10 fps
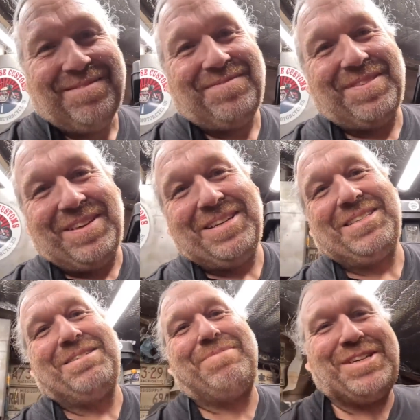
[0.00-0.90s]
for this
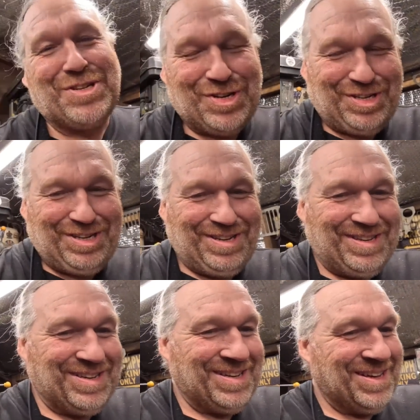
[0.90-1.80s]
to be good.
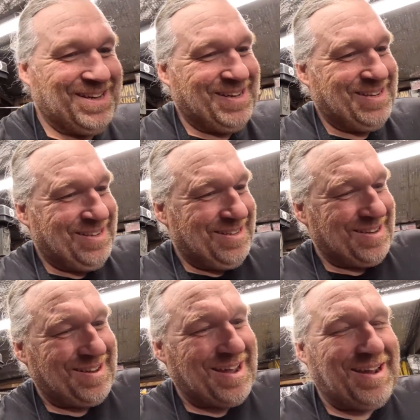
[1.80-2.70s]

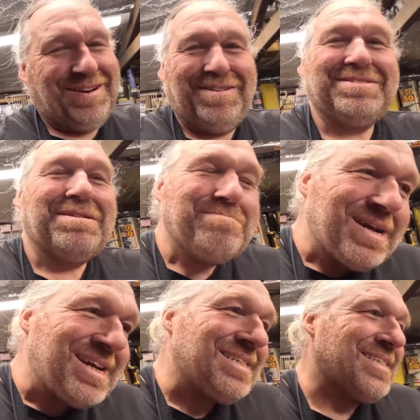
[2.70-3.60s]
So yeah, lots of
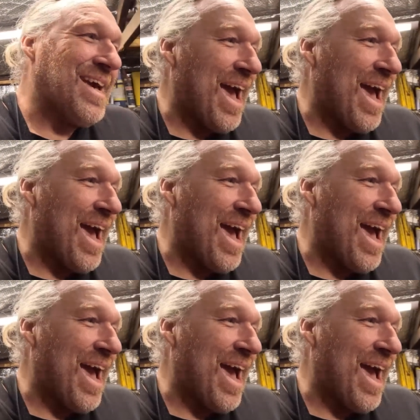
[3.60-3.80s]
meats,